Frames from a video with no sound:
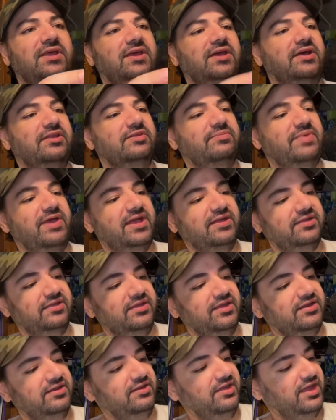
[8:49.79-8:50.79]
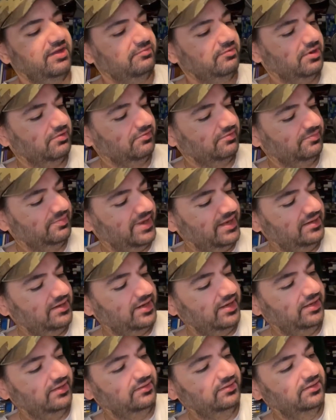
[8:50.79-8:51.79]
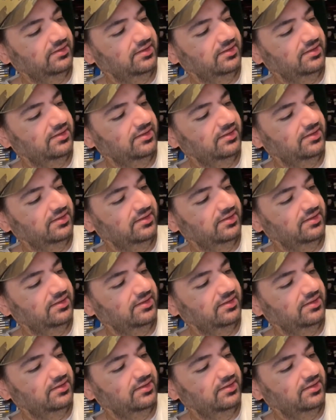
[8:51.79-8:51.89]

On the back again, you have Werewolf by Night,